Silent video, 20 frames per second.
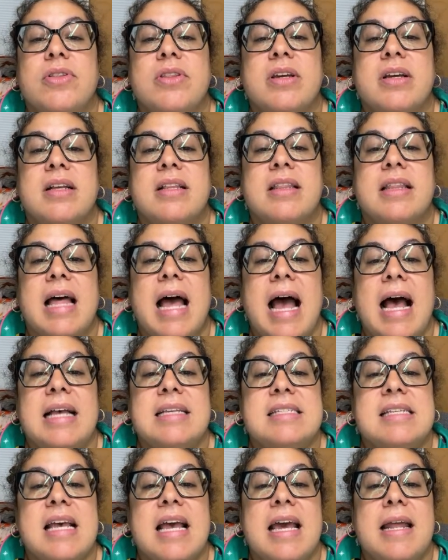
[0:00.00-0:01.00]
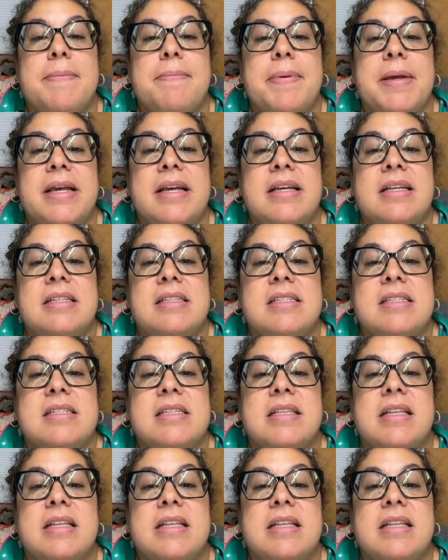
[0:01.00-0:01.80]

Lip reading: the glass head pins?